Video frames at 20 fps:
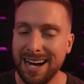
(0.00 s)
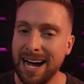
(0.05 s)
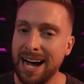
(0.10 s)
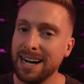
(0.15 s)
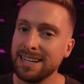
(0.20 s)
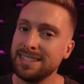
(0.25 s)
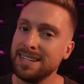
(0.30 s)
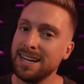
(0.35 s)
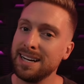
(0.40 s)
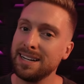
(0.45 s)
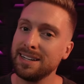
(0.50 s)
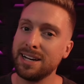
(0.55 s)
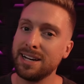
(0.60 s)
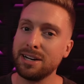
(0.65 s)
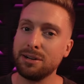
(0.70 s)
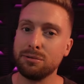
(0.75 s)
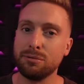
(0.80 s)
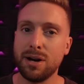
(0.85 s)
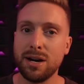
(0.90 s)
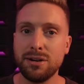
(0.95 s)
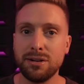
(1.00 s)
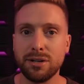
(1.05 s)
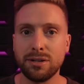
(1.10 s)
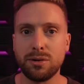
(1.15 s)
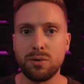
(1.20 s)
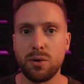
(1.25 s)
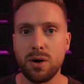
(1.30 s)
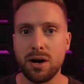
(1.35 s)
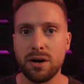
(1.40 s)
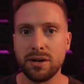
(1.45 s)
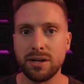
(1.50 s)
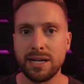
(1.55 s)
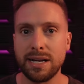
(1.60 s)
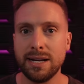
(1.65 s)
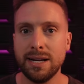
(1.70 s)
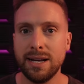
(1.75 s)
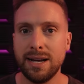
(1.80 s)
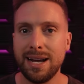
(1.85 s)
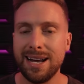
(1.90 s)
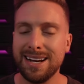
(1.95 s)
Octane-like render quality
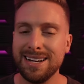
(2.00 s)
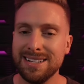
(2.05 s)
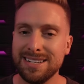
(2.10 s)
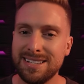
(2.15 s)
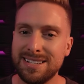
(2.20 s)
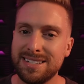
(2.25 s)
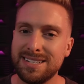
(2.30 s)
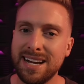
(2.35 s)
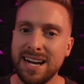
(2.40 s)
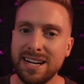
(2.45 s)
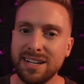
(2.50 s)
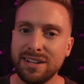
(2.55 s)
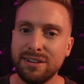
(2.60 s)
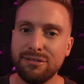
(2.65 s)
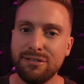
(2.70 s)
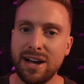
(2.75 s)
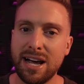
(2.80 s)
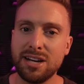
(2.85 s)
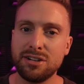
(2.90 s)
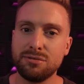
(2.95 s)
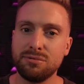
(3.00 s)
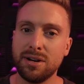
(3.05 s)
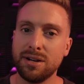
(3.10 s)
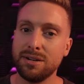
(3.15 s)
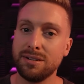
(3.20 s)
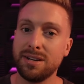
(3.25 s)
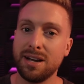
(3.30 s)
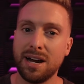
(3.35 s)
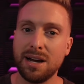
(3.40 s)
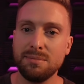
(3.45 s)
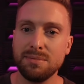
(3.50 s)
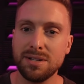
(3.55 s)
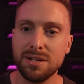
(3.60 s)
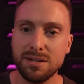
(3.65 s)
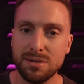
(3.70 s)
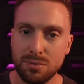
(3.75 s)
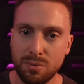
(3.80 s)
and insanely fast render times as